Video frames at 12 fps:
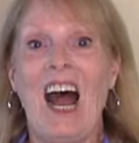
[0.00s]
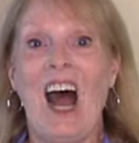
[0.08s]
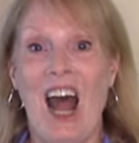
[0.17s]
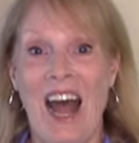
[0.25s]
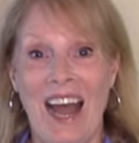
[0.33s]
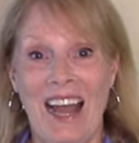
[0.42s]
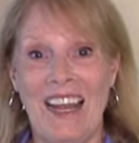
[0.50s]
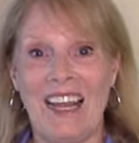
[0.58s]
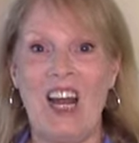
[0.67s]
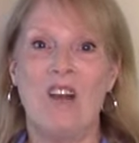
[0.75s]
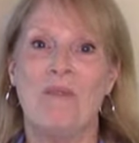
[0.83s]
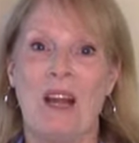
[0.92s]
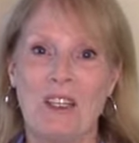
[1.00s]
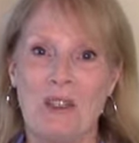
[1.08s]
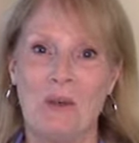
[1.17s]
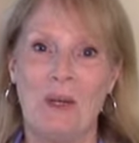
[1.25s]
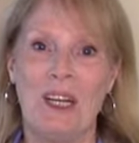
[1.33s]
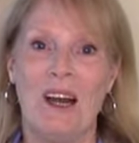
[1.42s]
Hi, I'm
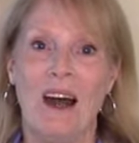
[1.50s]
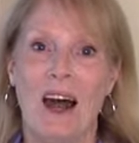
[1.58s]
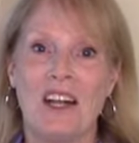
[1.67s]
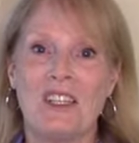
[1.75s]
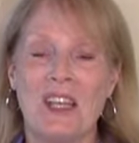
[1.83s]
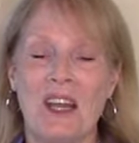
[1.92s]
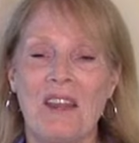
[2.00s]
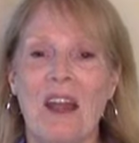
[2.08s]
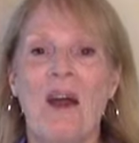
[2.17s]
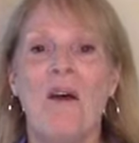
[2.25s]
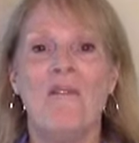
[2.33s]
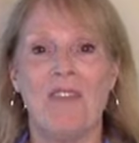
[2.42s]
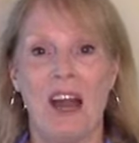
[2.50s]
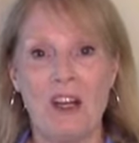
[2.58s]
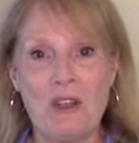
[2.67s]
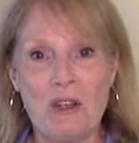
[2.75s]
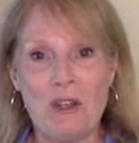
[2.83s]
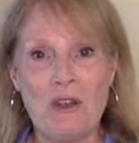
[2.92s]
Dr. Ria Hogseth,
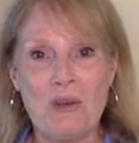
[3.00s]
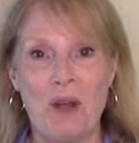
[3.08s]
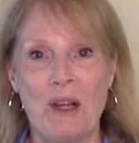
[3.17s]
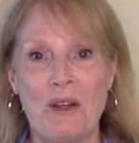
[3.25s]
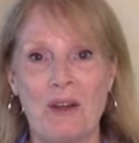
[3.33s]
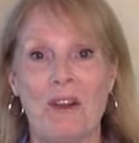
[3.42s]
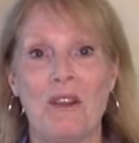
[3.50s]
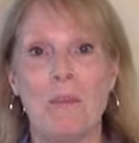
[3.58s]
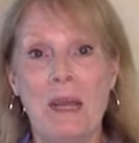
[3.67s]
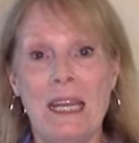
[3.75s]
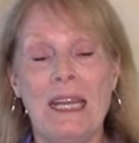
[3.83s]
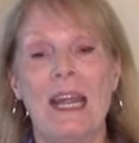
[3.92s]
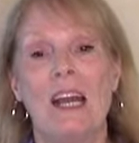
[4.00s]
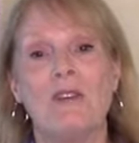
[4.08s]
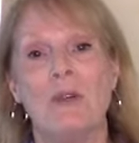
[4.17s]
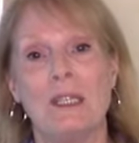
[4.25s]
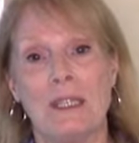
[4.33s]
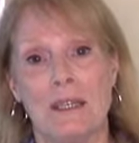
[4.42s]
founder and director of the
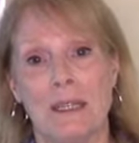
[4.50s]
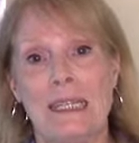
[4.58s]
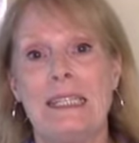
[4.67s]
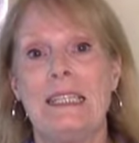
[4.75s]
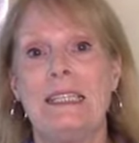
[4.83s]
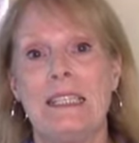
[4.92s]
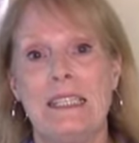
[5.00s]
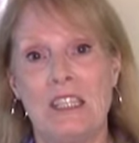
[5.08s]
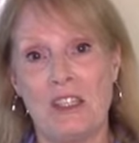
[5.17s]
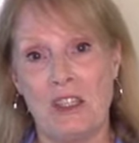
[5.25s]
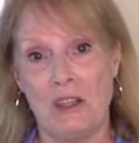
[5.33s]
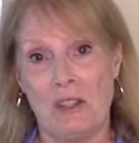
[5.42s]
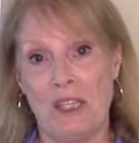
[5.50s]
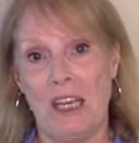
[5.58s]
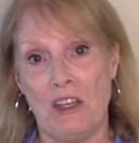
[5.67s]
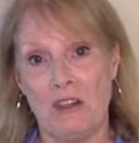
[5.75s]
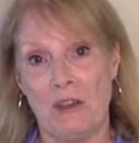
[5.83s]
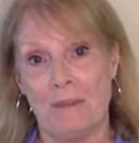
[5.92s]
Pediatric Dental Assistants
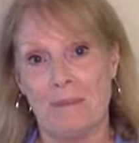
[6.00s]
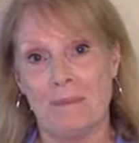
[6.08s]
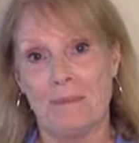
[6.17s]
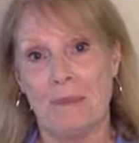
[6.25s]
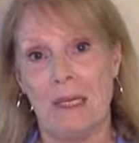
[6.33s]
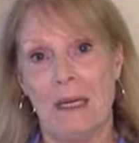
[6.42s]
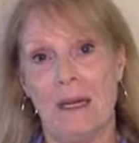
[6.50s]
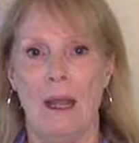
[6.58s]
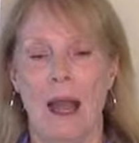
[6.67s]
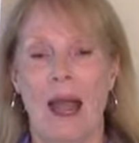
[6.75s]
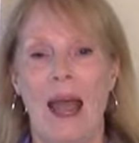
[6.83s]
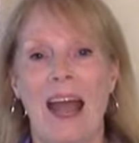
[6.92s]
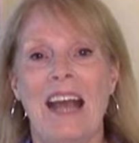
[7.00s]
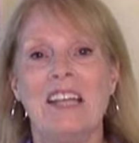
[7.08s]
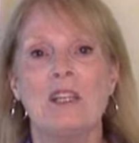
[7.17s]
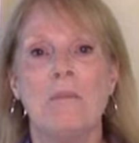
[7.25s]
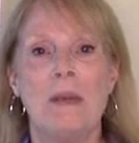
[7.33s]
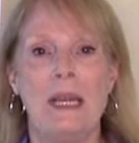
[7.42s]
Association.
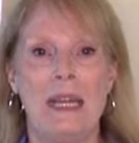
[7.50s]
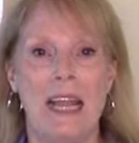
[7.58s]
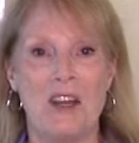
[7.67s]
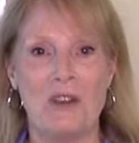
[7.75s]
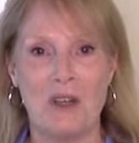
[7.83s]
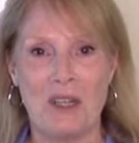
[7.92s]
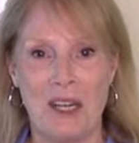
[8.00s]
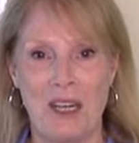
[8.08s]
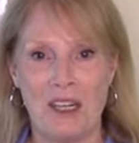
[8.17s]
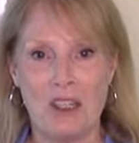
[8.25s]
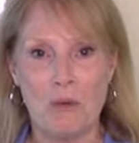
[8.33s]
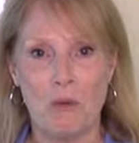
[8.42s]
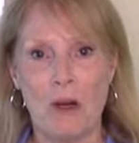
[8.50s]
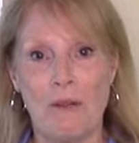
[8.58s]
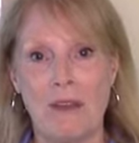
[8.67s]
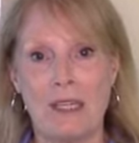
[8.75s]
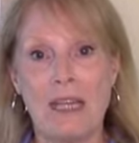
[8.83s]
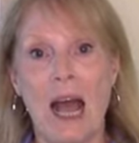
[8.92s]
As a pediatric dentist, one of
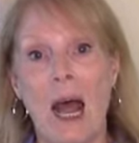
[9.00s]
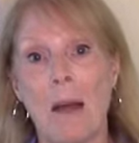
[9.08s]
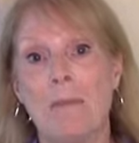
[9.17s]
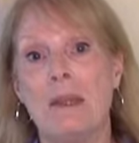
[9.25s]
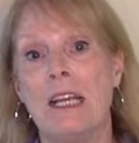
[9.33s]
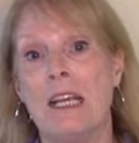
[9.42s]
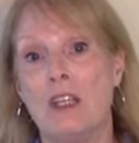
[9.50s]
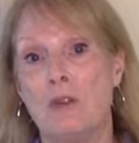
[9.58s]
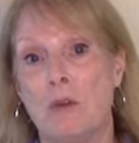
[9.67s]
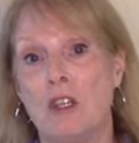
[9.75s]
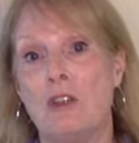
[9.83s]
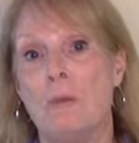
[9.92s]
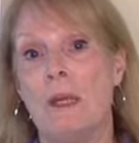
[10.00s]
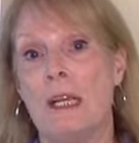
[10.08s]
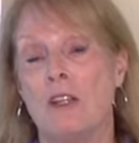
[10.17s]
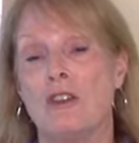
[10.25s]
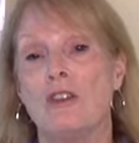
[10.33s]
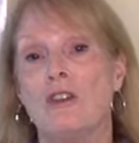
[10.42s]
the top things we should be
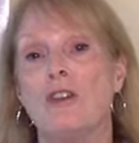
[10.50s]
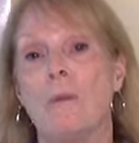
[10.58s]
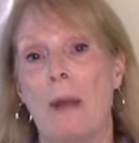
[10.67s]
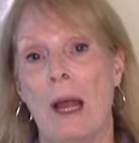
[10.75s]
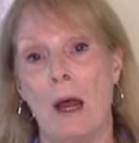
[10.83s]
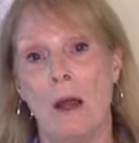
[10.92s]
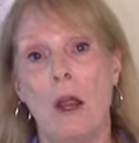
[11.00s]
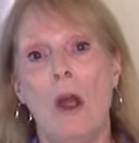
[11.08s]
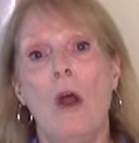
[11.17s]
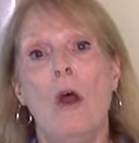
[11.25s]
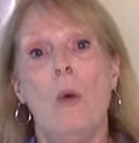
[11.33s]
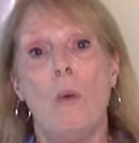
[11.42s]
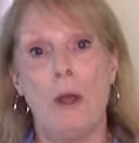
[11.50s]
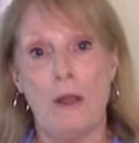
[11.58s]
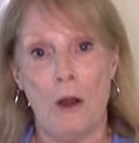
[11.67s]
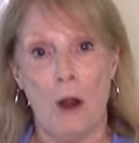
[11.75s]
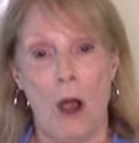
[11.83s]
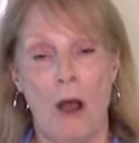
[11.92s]
concerned about with
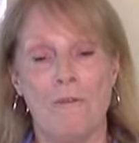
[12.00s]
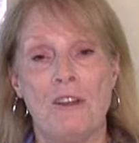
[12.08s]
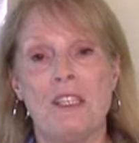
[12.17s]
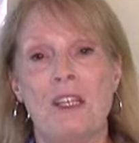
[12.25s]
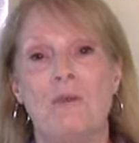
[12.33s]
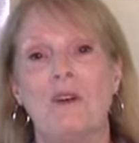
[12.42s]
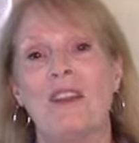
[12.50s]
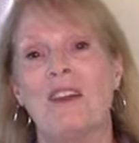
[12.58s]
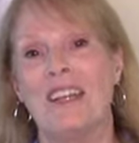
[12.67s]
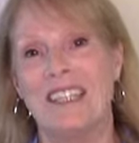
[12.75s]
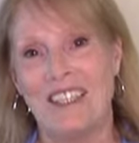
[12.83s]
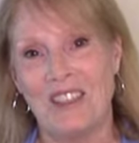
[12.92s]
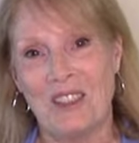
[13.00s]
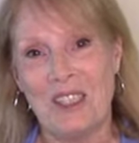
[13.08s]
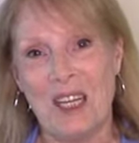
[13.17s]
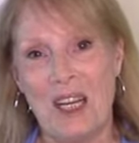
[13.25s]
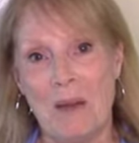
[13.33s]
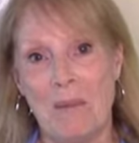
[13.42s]
our office and with our dental
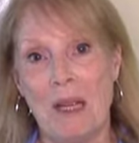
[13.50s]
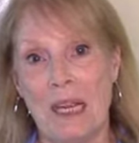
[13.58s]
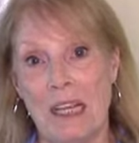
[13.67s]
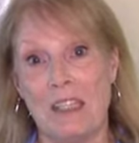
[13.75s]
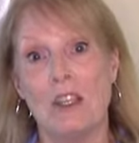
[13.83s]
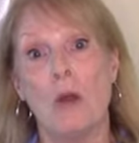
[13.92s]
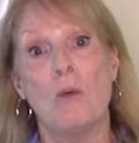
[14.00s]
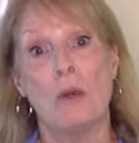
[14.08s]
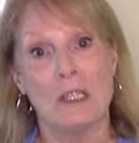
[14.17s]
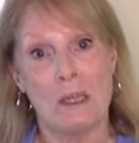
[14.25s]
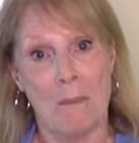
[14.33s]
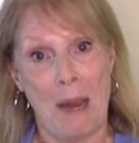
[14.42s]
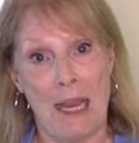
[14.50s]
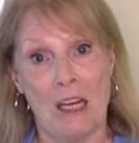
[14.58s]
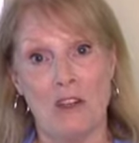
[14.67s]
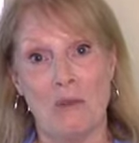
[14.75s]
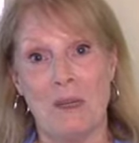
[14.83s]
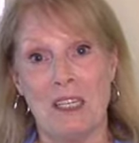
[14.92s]
team is risk
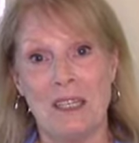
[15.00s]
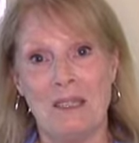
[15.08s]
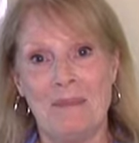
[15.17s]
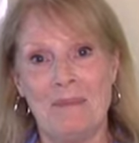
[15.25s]
management.